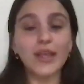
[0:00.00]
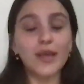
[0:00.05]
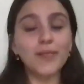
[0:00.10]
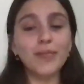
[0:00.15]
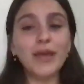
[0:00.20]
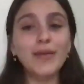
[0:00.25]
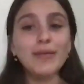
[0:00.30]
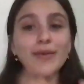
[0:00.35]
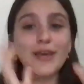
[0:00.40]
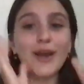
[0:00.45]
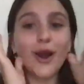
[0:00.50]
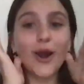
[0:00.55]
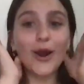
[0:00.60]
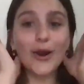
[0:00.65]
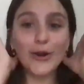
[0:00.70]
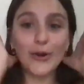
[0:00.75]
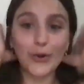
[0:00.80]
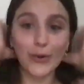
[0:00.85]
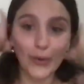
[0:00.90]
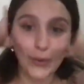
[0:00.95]
maybe
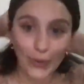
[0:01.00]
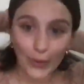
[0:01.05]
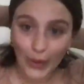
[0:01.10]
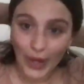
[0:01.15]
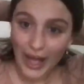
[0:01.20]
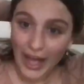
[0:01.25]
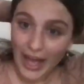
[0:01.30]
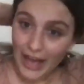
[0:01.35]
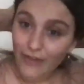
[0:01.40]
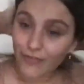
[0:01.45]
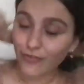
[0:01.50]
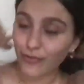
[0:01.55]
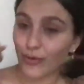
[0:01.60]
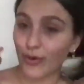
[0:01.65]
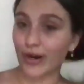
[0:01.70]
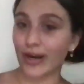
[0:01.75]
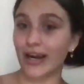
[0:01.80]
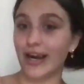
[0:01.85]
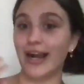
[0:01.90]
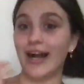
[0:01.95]
our goal
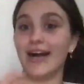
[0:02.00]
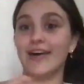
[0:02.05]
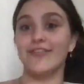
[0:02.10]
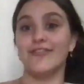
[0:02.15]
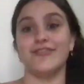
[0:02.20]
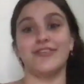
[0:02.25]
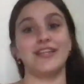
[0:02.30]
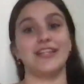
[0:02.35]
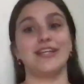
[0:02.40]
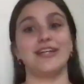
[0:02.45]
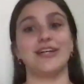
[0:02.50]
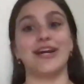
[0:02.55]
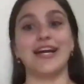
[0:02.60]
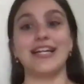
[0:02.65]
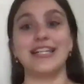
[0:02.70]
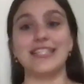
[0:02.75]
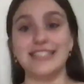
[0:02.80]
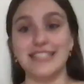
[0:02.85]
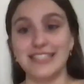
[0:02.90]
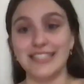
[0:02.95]
for the fifth
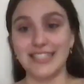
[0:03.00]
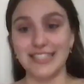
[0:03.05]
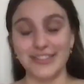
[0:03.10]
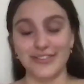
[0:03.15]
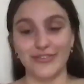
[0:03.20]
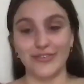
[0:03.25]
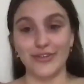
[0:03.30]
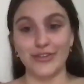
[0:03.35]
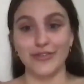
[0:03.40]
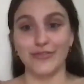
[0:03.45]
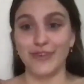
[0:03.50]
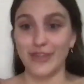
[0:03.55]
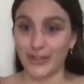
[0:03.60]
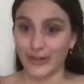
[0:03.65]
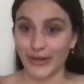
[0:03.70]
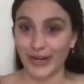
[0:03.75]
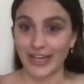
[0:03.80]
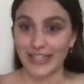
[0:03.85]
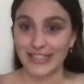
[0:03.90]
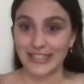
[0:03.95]

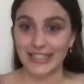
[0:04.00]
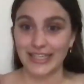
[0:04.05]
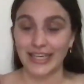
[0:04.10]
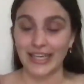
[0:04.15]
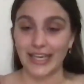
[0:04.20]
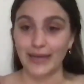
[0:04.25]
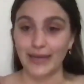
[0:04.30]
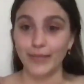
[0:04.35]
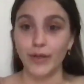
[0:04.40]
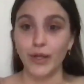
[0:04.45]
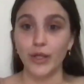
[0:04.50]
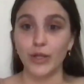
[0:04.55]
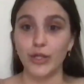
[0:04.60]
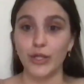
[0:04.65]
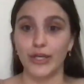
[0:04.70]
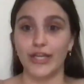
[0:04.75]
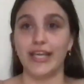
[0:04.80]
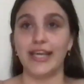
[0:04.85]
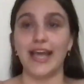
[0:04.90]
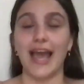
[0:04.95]
grade team,
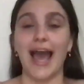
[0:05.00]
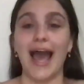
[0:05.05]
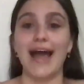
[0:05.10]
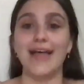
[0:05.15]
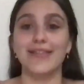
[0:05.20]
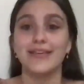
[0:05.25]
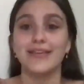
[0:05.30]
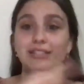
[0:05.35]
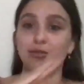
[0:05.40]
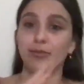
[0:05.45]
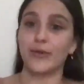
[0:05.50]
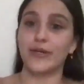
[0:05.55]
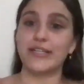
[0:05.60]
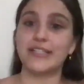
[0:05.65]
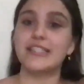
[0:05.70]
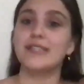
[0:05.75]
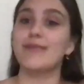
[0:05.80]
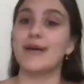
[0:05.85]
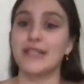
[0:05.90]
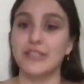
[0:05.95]
looking at the spring
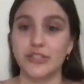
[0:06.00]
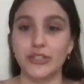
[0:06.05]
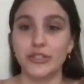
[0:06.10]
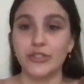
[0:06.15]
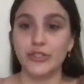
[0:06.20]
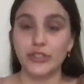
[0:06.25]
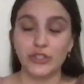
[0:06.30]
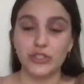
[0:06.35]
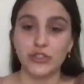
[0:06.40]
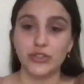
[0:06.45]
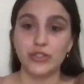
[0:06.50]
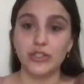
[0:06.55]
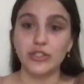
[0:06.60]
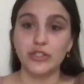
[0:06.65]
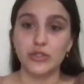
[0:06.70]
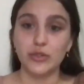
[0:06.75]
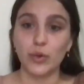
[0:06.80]
semester, the student's